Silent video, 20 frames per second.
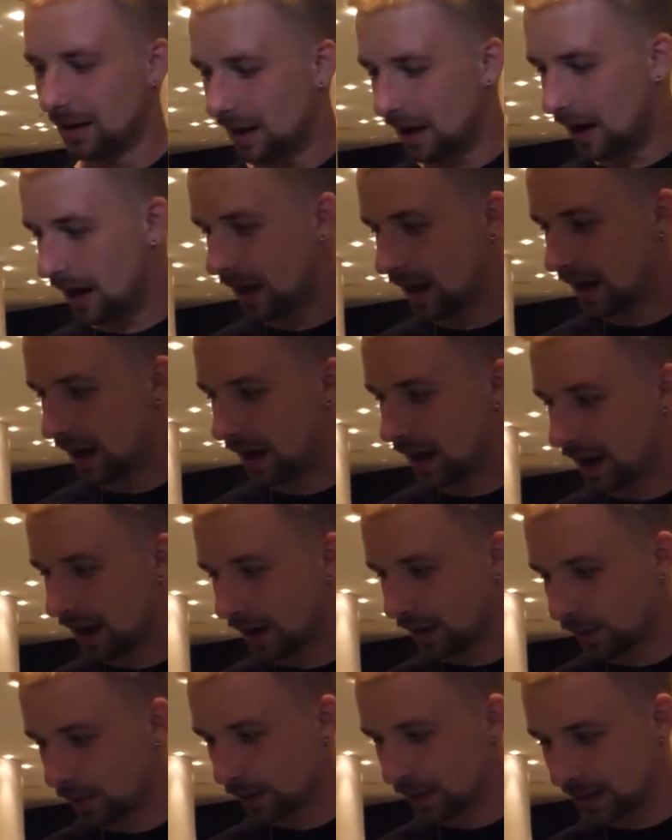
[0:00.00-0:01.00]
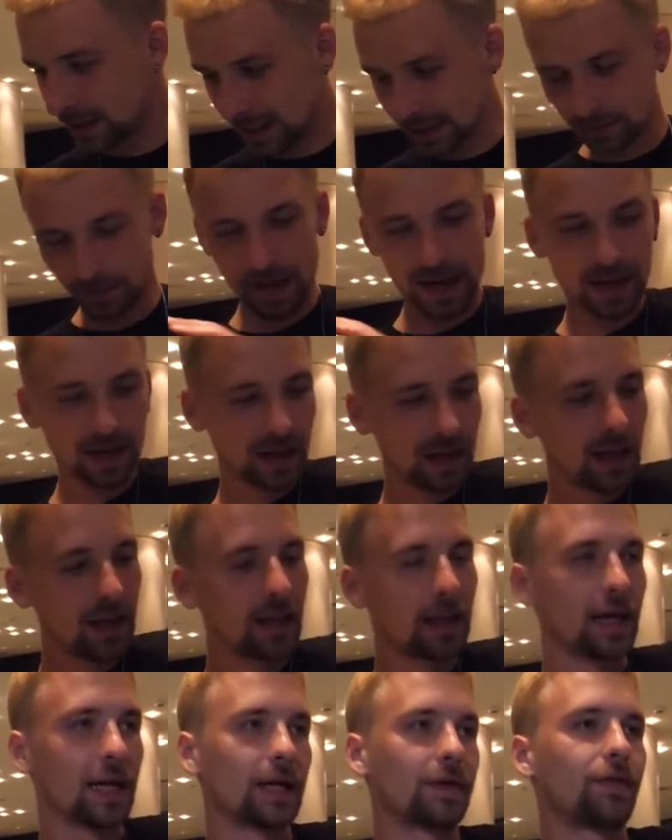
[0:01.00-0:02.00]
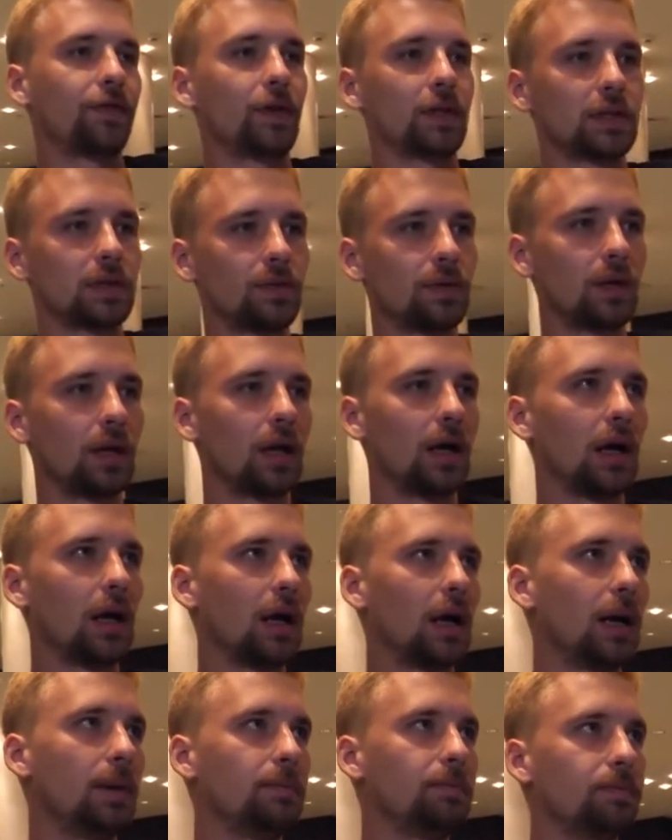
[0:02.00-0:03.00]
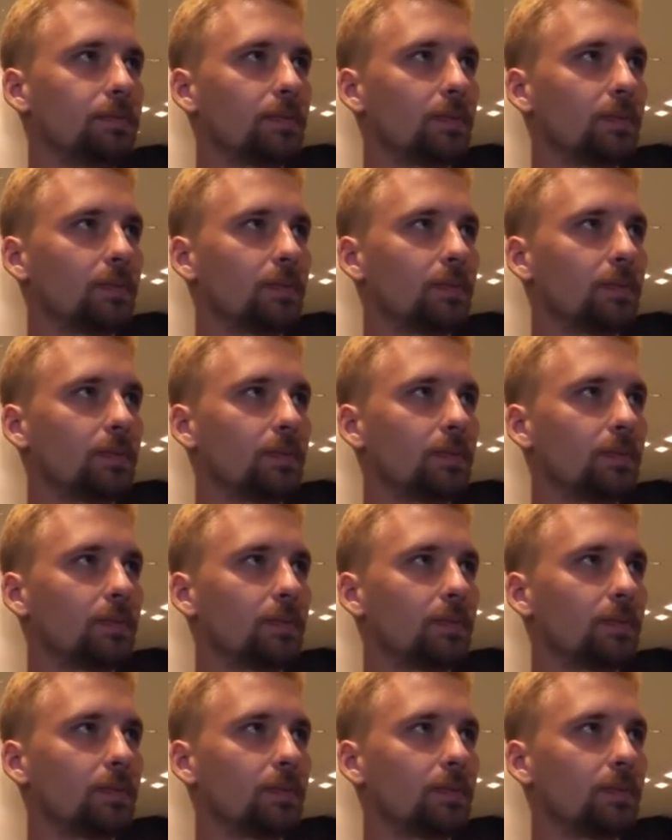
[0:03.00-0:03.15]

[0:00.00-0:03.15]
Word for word: Uh, with this bag, like first of all, um,